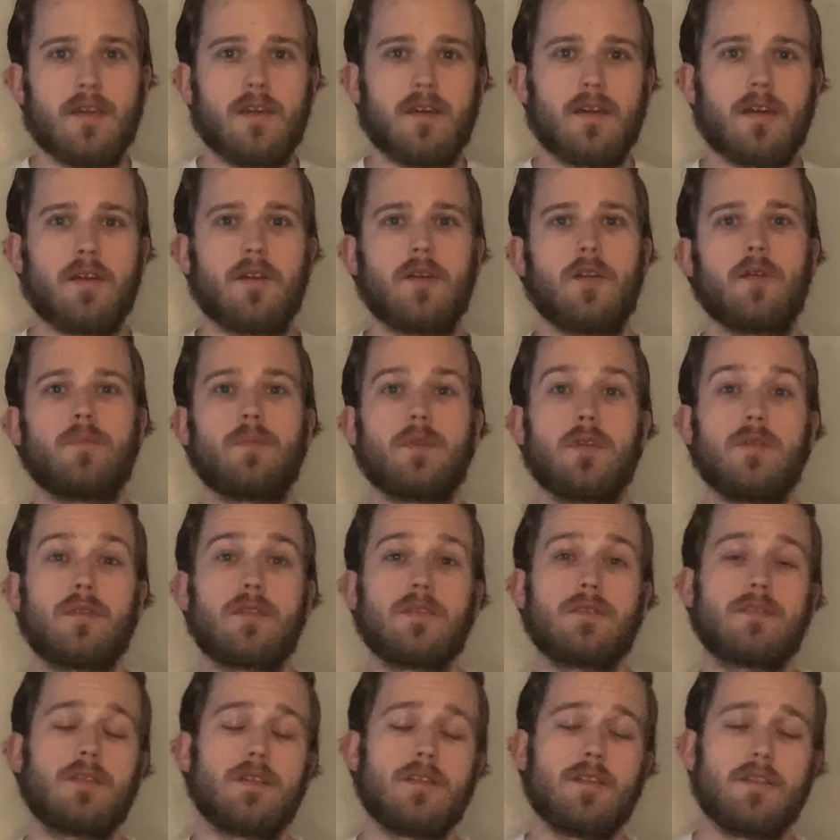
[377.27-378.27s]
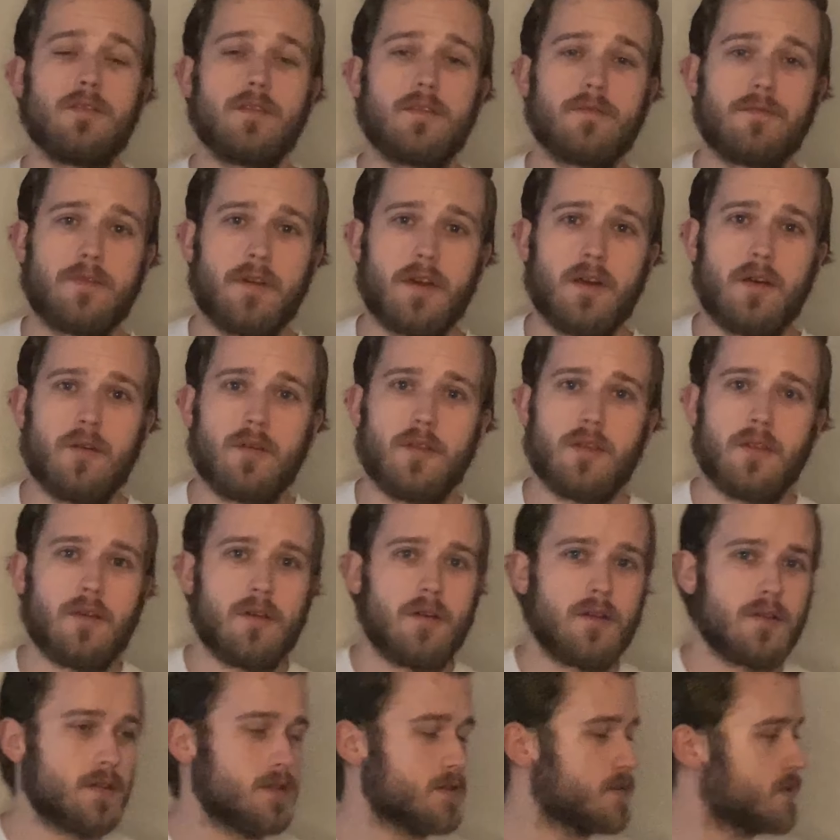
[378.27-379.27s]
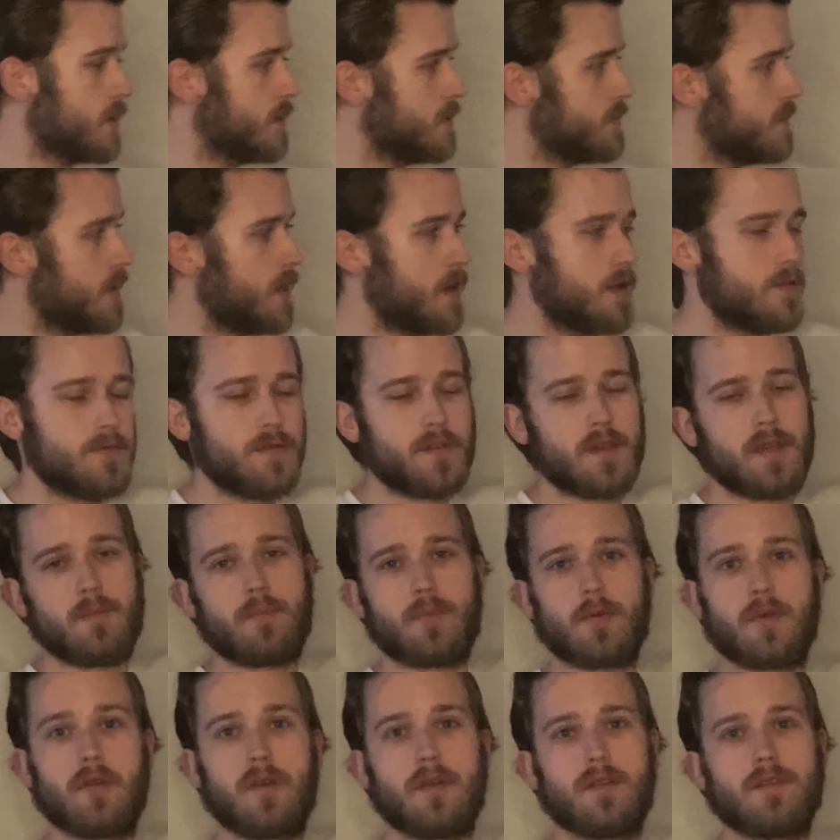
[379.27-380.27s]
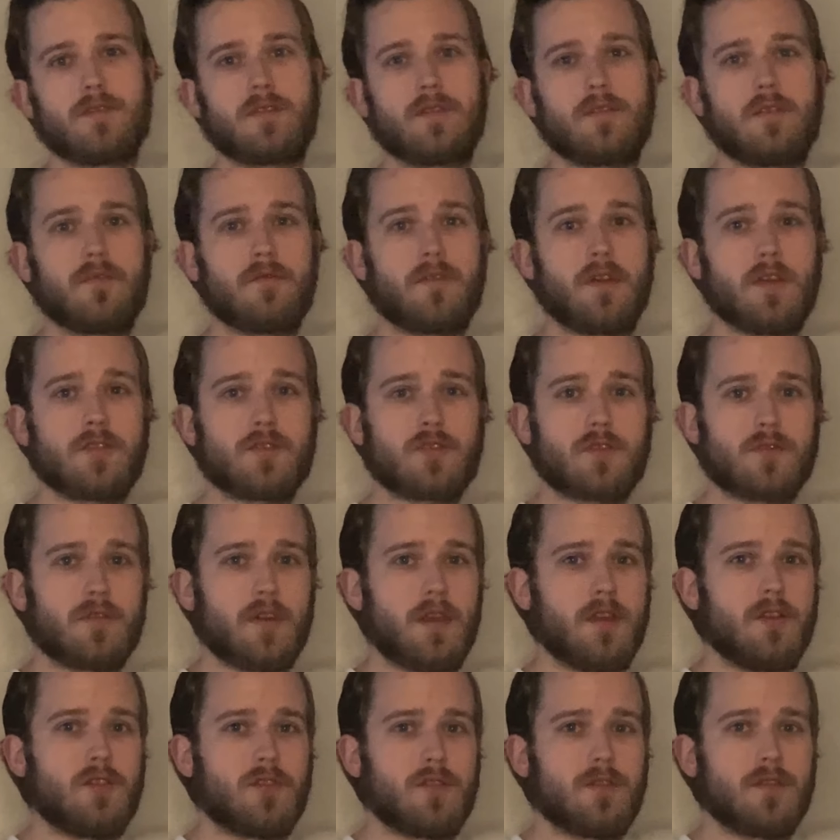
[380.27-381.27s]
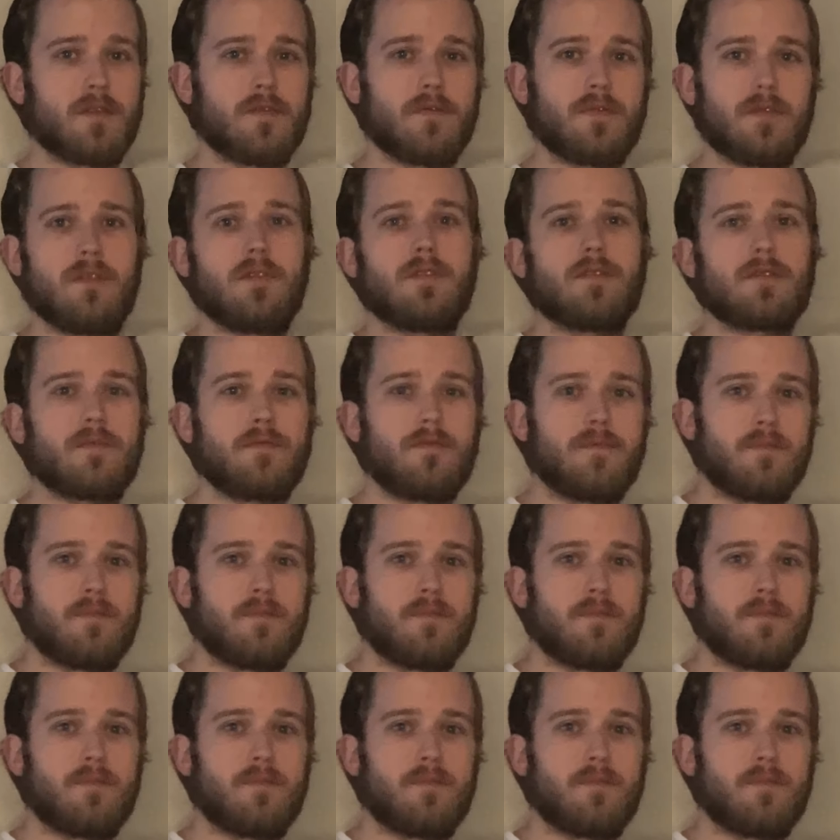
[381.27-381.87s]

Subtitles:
I hope you continue to follow along as I dive deeper into the restoration of these